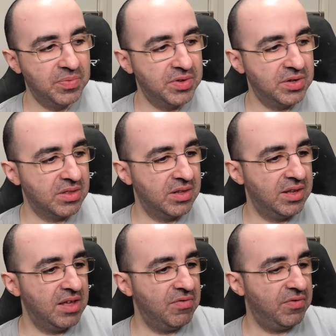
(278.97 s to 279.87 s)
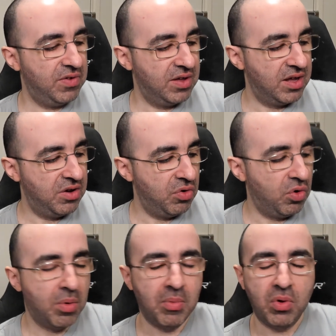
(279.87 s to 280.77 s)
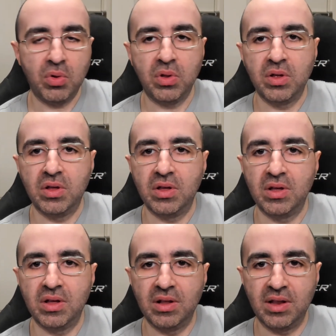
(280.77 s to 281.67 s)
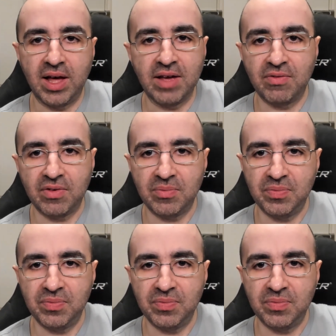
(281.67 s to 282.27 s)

just live a normal life,